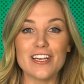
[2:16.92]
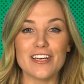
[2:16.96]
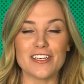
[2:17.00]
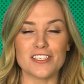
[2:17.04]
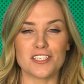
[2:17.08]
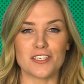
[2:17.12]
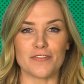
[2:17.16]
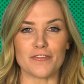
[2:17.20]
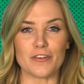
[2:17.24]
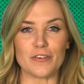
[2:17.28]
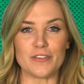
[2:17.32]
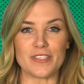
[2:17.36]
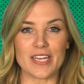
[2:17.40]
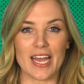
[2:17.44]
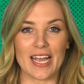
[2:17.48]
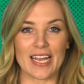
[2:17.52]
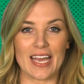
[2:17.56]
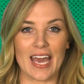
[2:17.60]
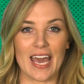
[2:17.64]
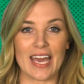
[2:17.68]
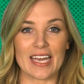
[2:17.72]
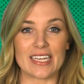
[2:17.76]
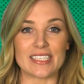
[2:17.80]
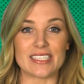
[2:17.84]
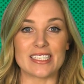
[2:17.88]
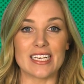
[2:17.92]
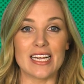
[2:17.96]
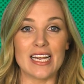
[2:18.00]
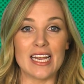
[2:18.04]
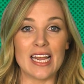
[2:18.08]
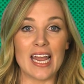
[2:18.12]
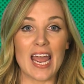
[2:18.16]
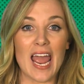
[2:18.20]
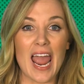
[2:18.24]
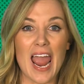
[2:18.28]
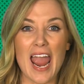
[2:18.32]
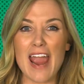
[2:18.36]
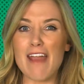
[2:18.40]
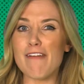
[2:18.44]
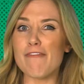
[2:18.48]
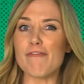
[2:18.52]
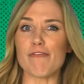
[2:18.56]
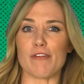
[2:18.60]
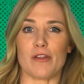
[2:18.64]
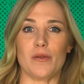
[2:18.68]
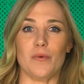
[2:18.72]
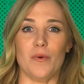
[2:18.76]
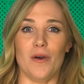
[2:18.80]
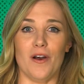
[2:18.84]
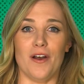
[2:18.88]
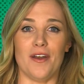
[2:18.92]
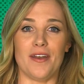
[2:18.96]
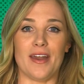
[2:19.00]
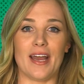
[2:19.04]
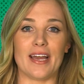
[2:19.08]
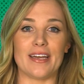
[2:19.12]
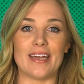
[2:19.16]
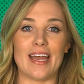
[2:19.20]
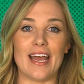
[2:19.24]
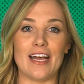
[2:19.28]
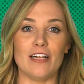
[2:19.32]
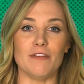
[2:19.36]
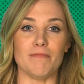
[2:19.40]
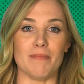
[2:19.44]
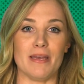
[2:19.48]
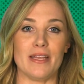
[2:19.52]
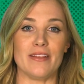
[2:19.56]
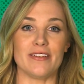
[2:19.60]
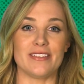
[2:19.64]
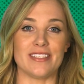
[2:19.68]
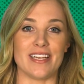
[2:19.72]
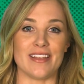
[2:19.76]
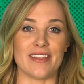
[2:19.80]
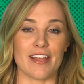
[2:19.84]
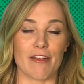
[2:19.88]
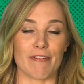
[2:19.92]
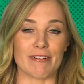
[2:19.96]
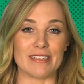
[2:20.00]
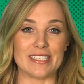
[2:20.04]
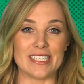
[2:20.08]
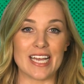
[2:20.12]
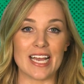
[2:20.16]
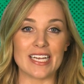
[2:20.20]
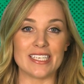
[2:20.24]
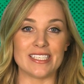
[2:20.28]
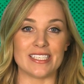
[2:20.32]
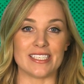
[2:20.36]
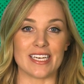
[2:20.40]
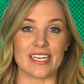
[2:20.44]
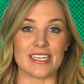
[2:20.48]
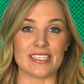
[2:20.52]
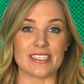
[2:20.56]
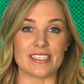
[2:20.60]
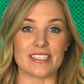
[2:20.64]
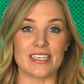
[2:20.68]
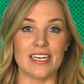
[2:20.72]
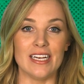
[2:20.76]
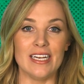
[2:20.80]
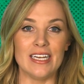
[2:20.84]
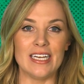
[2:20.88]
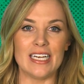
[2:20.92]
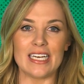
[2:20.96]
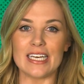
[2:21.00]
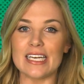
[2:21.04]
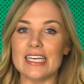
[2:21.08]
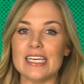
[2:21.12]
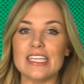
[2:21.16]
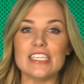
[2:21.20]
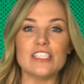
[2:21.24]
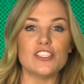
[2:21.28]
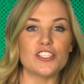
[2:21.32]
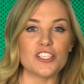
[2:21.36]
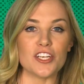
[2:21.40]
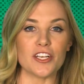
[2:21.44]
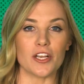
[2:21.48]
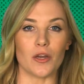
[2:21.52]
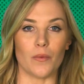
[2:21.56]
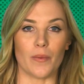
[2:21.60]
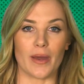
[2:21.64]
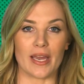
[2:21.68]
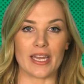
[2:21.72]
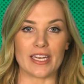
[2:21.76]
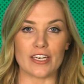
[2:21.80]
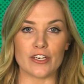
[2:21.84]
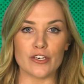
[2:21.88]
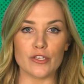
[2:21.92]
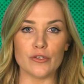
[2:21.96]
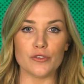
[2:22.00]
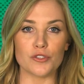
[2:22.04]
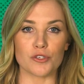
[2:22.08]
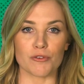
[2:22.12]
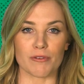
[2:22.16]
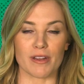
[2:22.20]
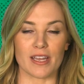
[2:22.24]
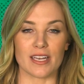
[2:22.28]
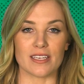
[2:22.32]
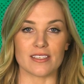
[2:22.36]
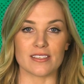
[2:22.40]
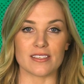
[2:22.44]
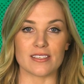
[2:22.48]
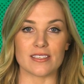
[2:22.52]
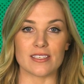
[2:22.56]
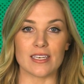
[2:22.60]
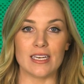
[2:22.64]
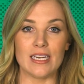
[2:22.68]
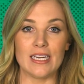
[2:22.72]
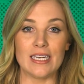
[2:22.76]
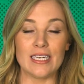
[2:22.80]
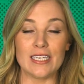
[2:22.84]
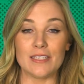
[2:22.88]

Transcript: last few decades, everyone had helminths in their intestines, leaching away at nutrients.